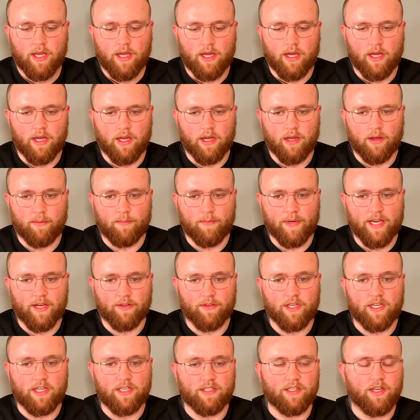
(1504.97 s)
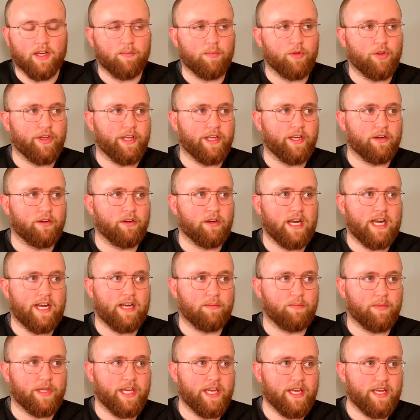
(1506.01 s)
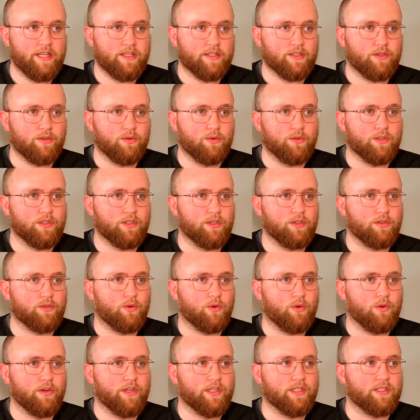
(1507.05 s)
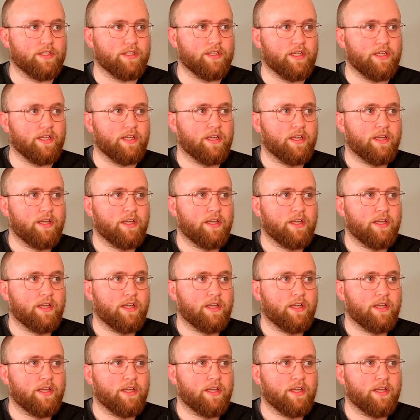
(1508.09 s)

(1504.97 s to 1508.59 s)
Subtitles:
Now that he's not playing under Adam Gase, who is notoriously